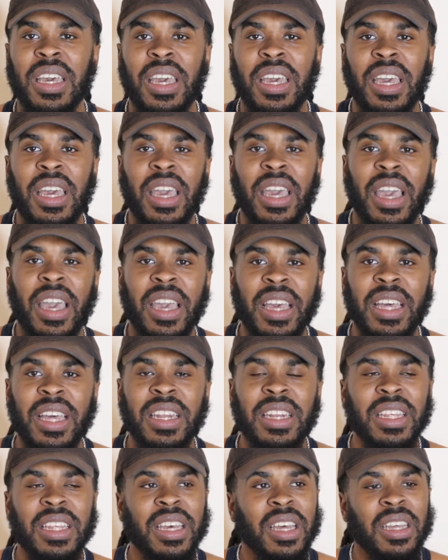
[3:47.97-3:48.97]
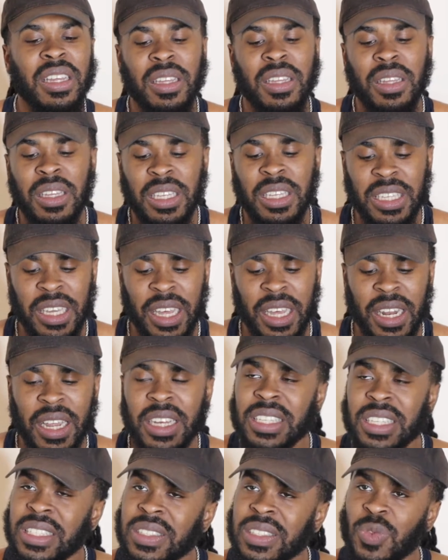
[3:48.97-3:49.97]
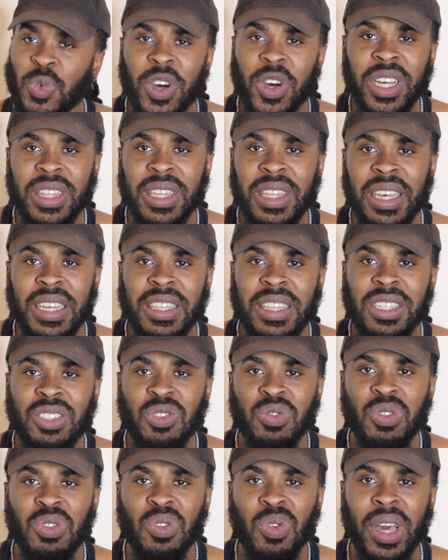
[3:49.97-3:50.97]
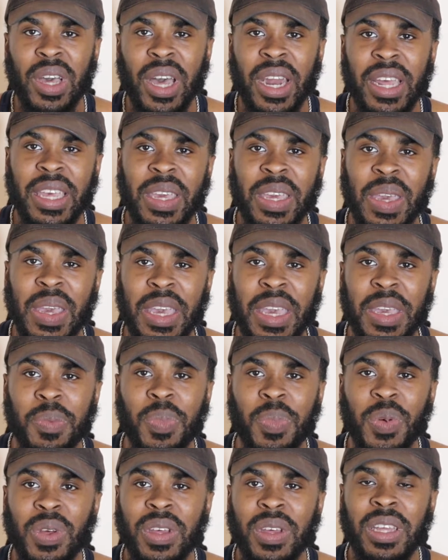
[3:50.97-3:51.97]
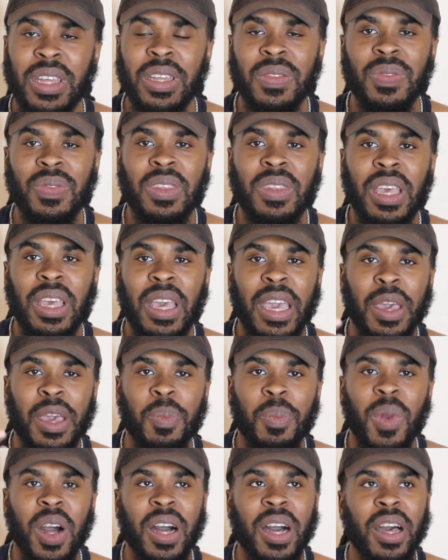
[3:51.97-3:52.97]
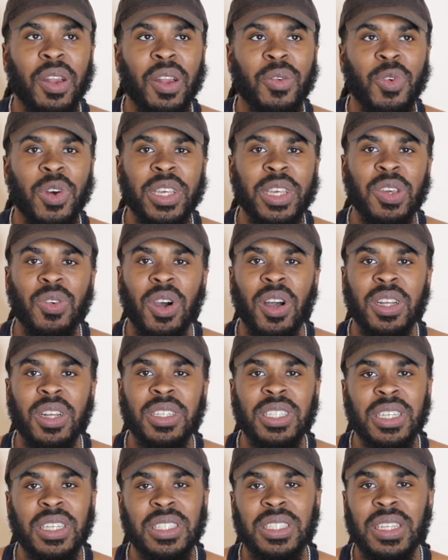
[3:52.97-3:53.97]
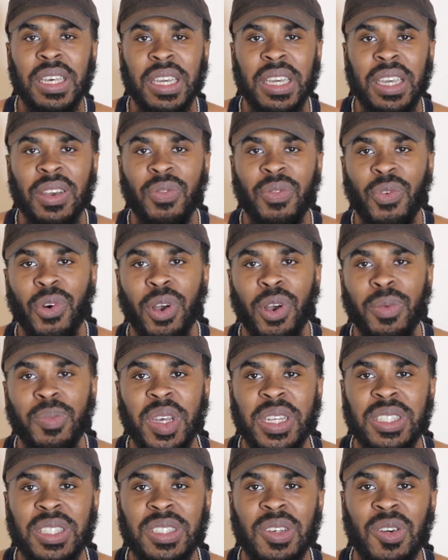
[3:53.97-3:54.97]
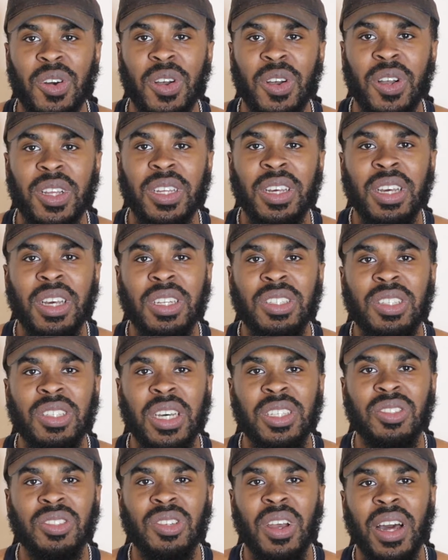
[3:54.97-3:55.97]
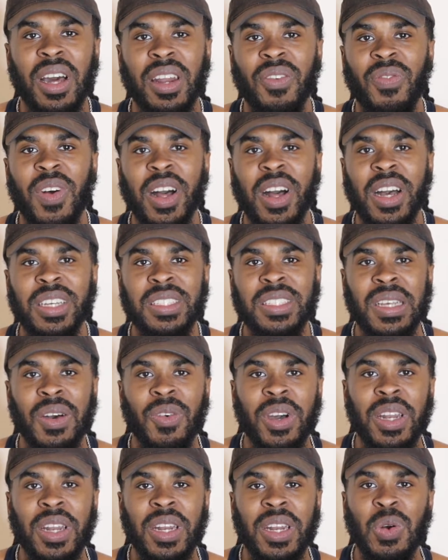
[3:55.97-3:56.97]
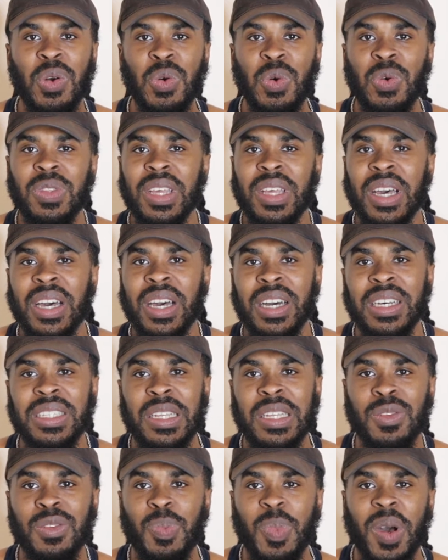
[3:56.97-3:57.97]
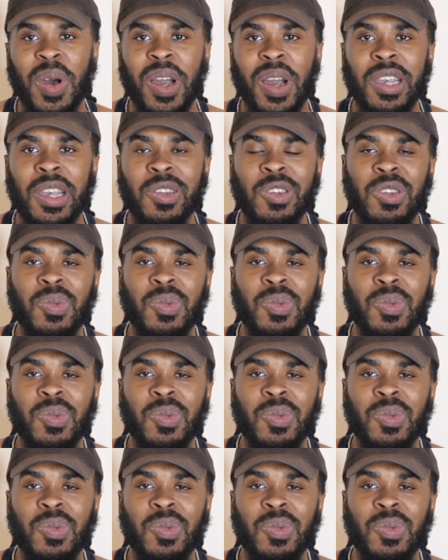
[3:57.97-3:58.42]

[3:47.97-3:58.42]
And yeah, that's one thing that you do got to keep in mind when you are just looking for a mentor or just trying to find someone who does inspire you.